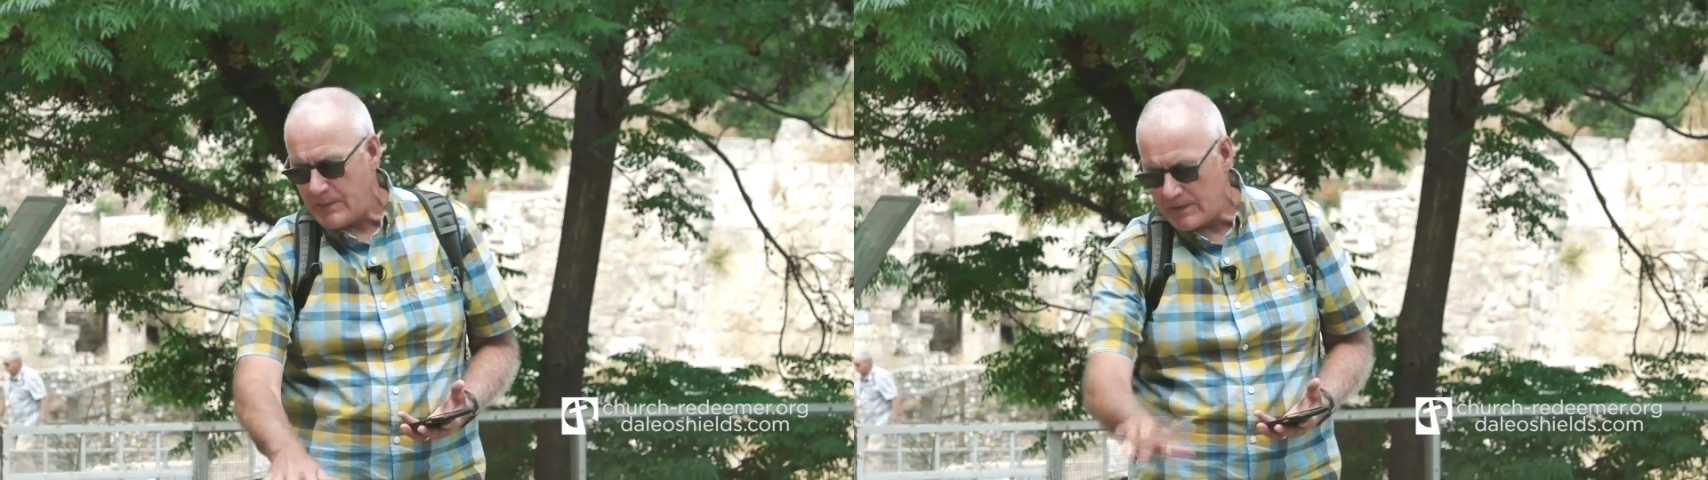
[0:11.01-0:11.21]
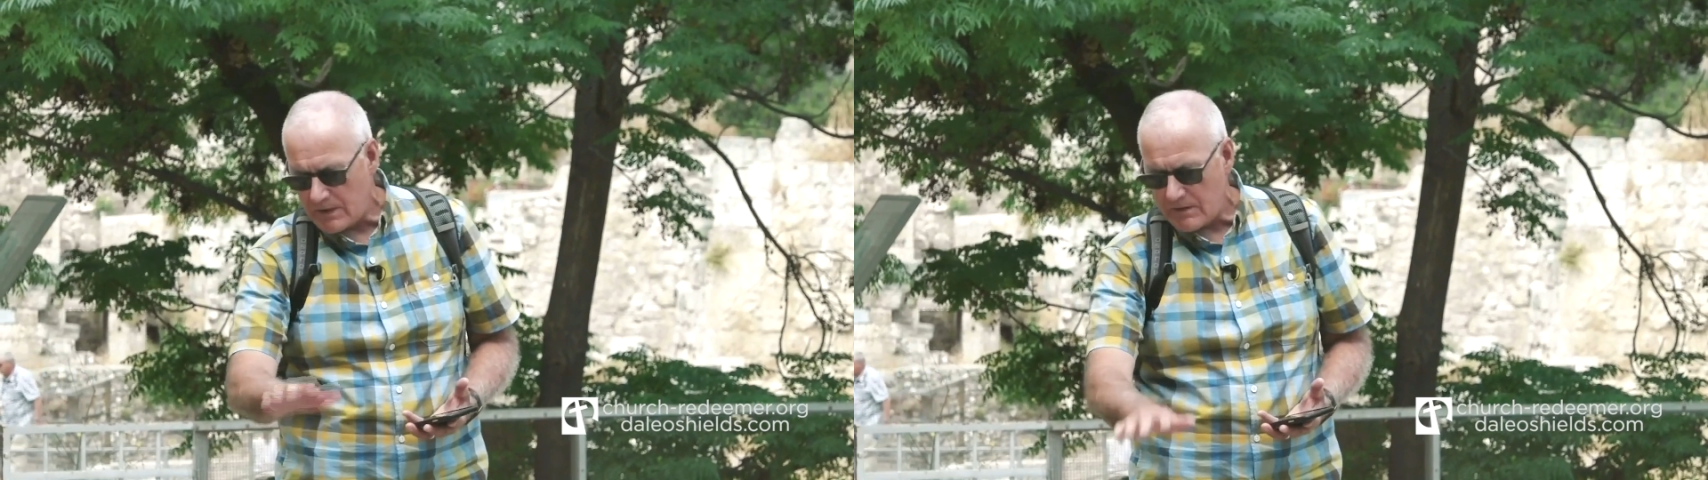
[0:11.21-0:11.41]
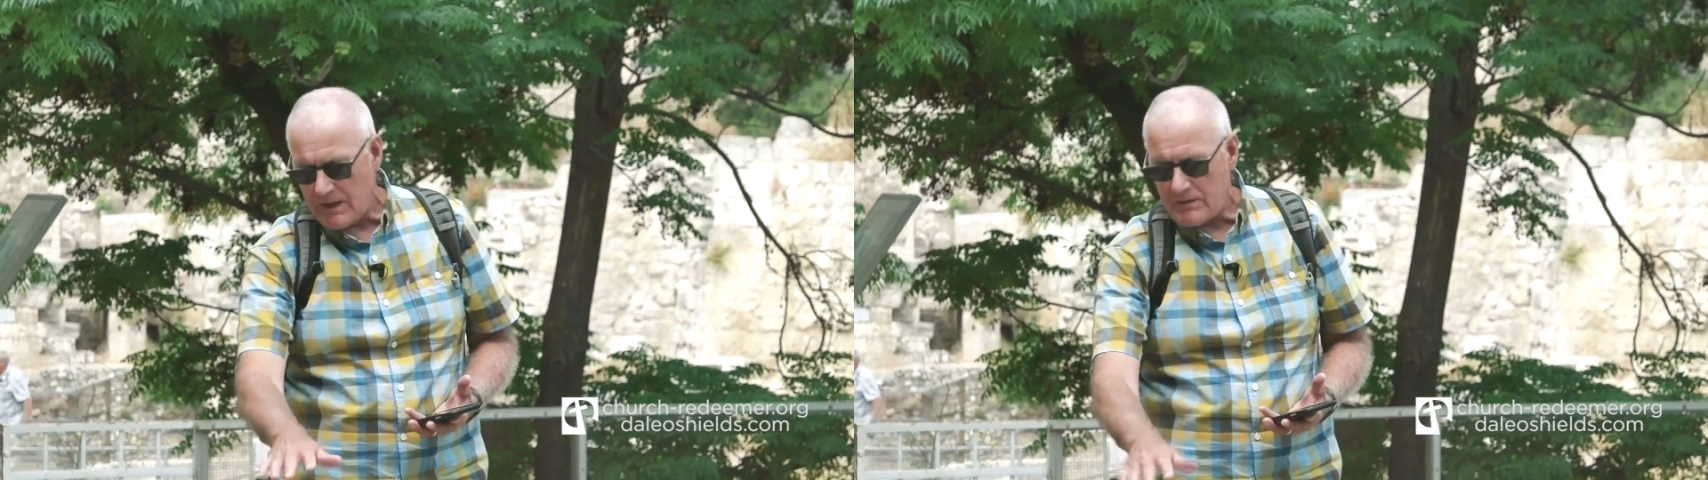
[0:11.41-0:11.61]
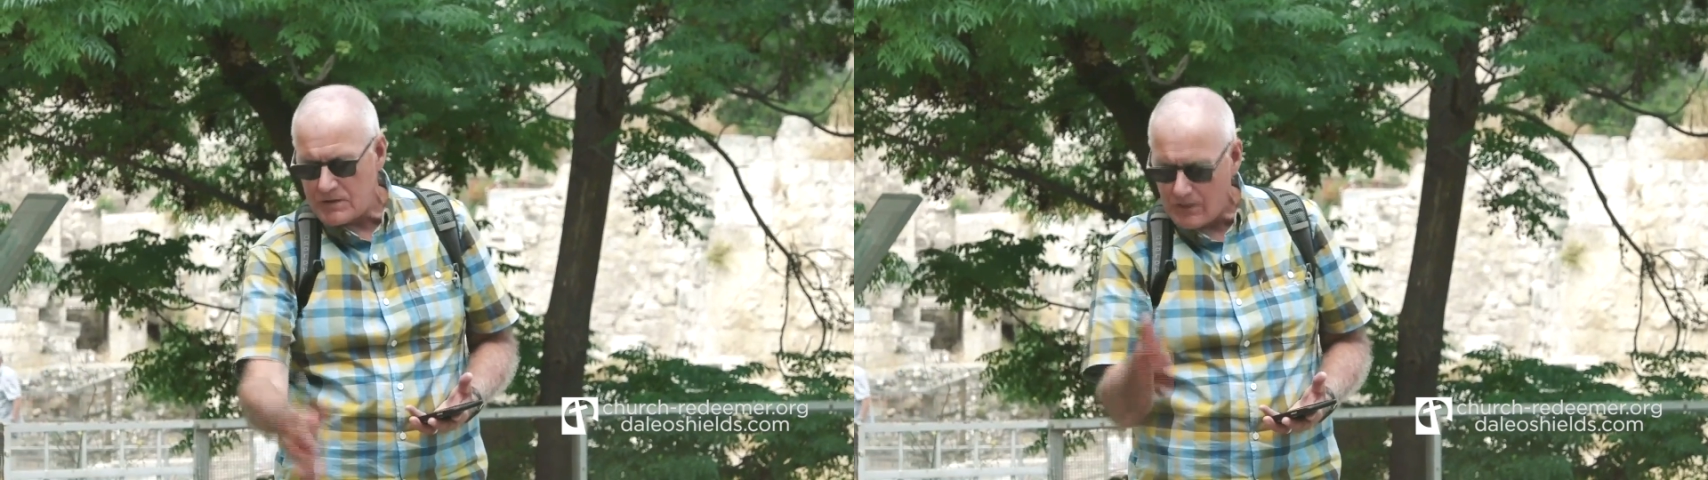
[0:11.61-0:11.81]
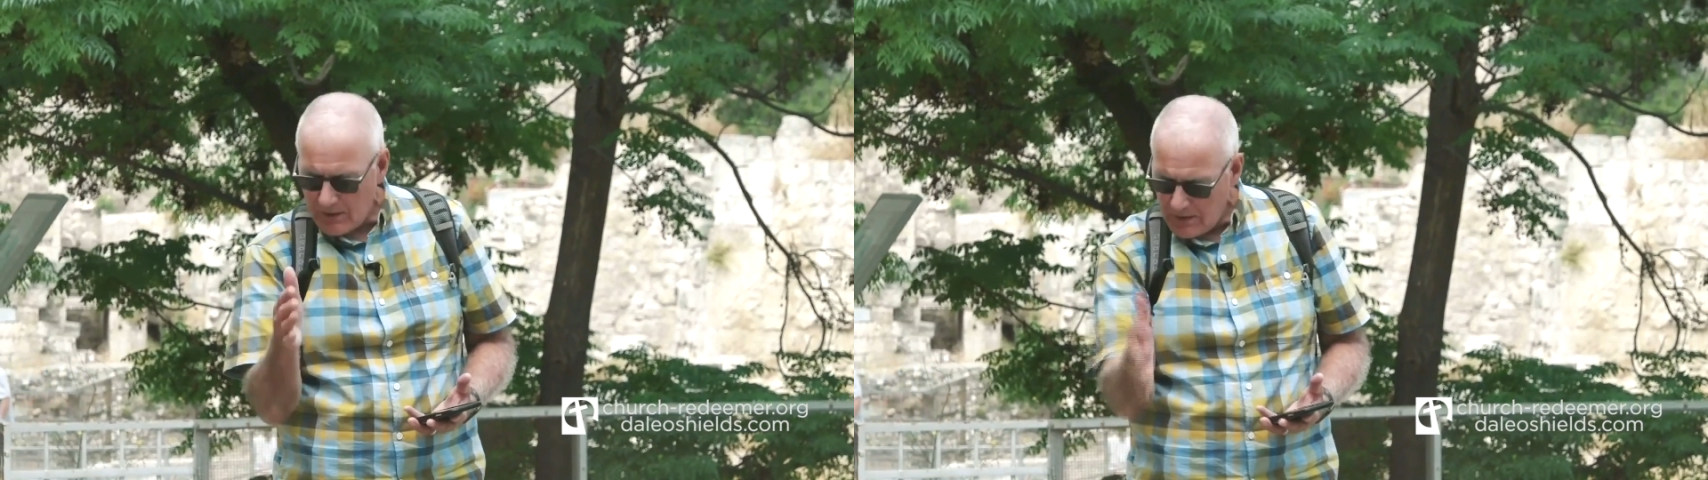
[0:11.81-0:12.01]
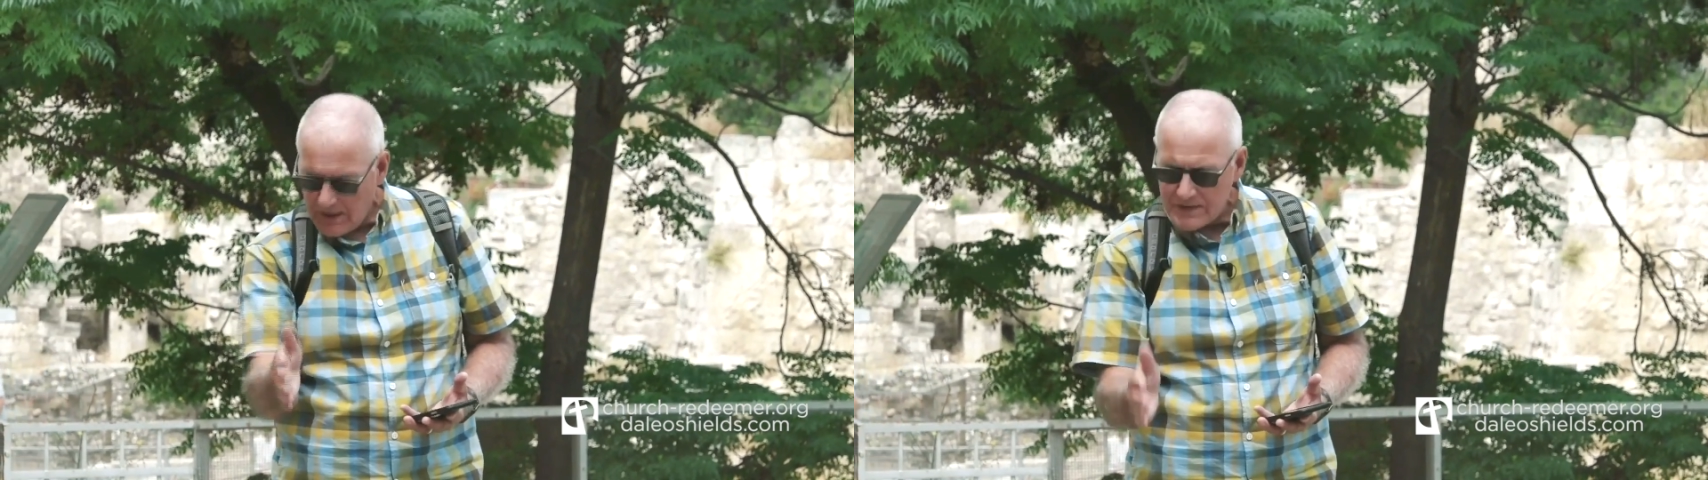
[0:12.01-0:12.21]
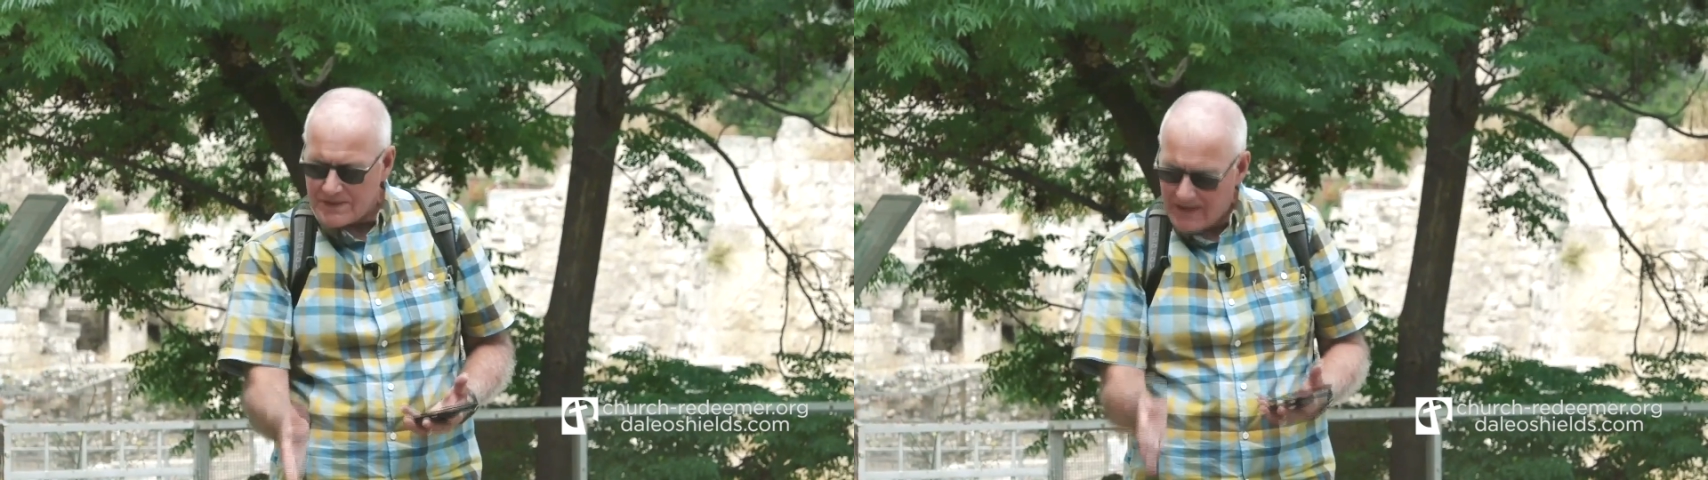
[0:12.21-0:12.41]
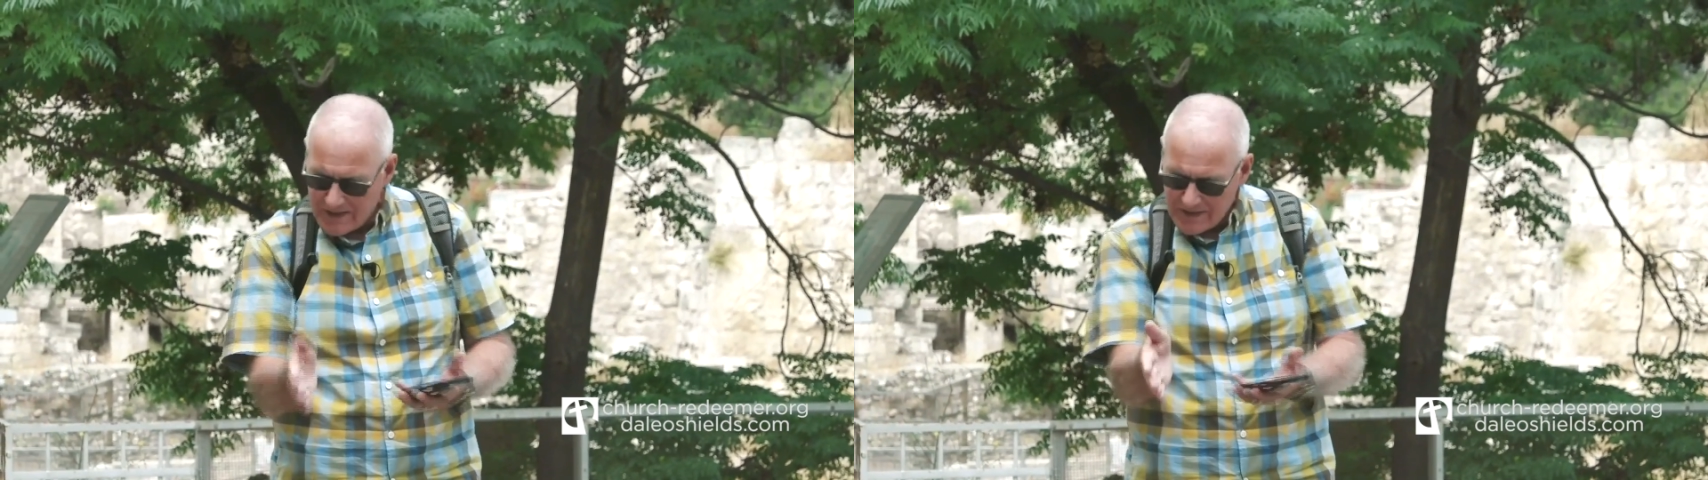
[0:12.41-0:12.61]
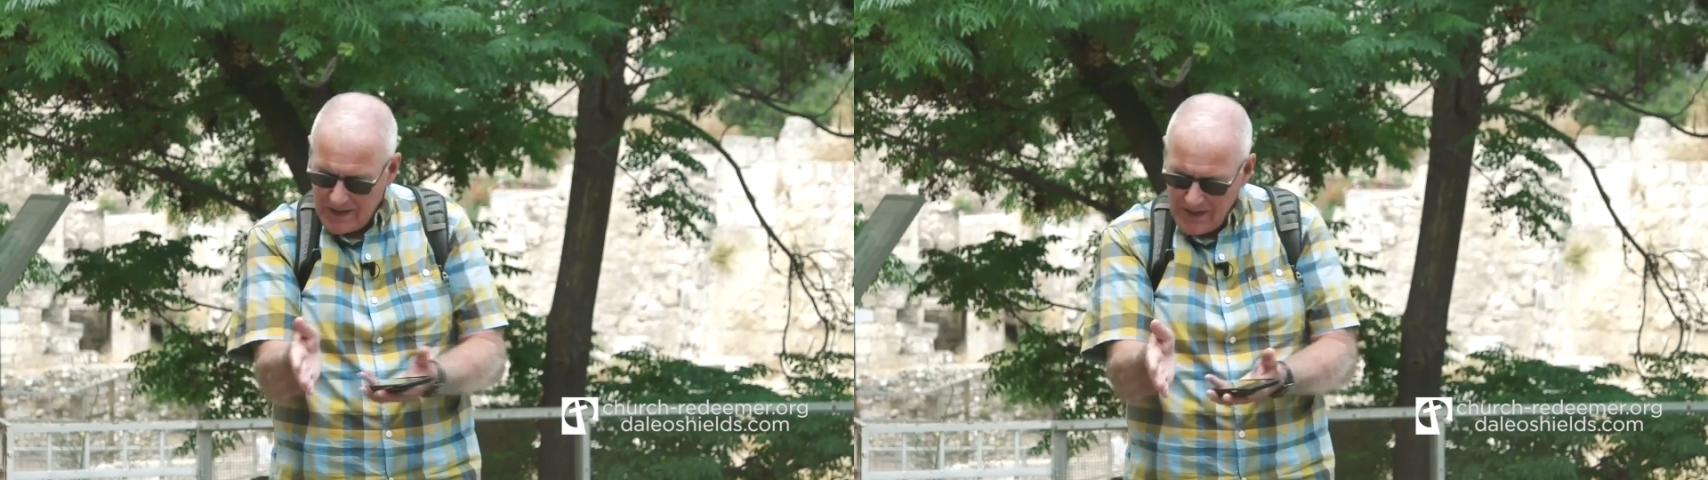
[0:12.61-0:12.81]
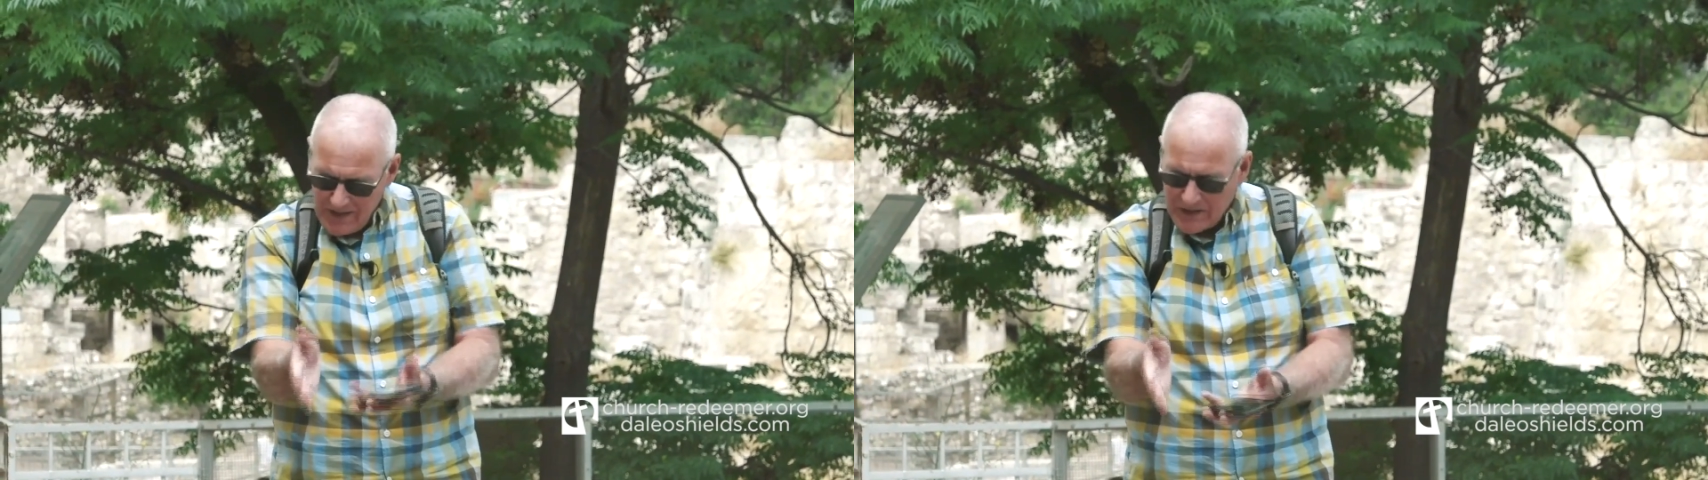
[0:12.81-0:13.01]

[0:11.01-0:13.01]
It's been the thing that you I look at and say, that's,